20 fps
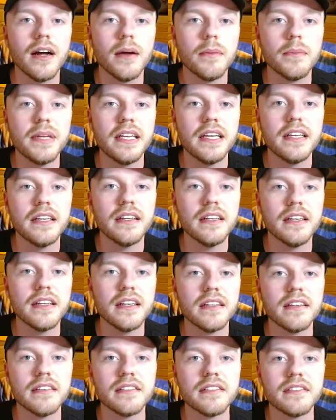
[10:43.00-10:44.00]
He
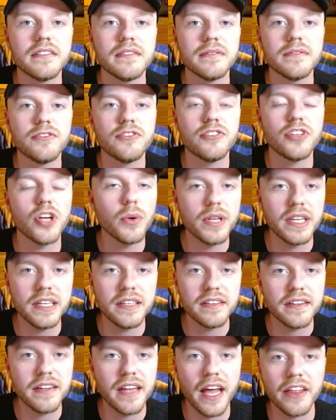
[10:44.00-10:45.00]
is choking
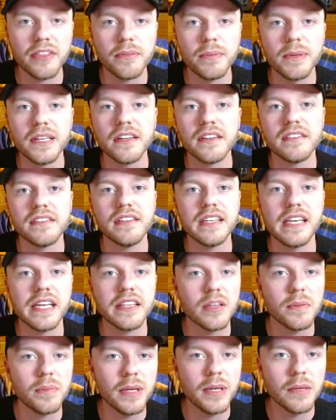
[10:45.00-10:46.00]
to death because he ate
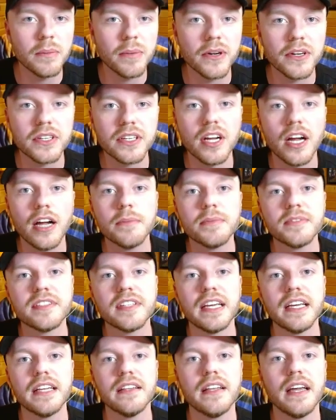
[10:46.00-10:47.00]
the peanut butter cups,
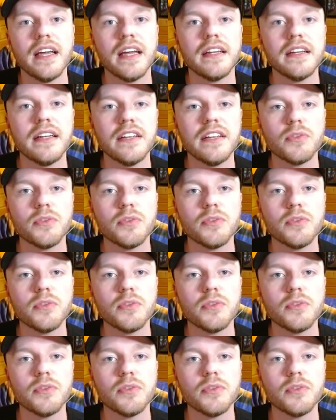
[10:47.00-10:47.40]
and then his